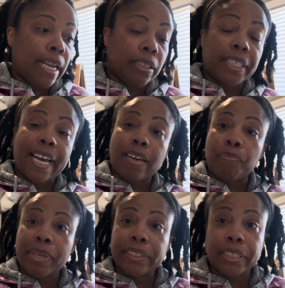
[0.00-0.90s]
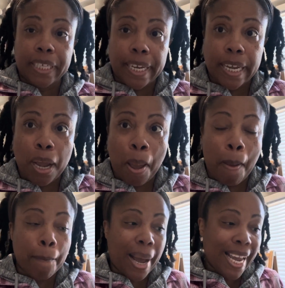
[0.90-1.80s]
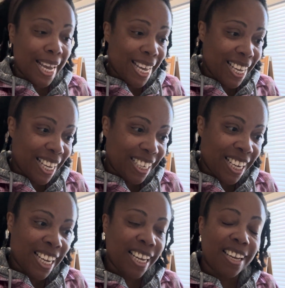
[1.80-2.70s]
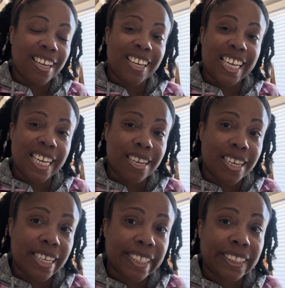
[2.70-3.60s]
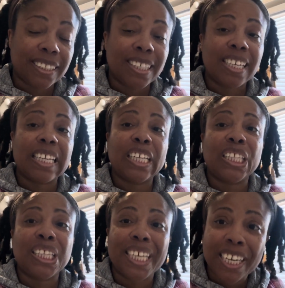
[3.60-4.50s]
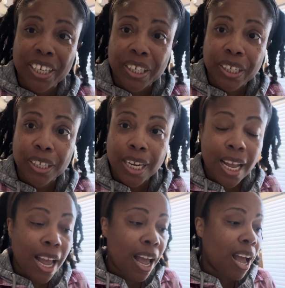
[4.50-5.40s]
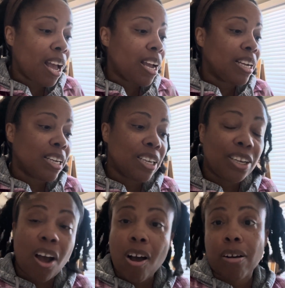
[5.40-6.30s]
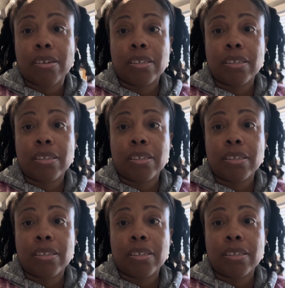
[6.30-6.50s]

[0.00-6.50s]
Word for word: Look at it mentally, my head is clear y'all,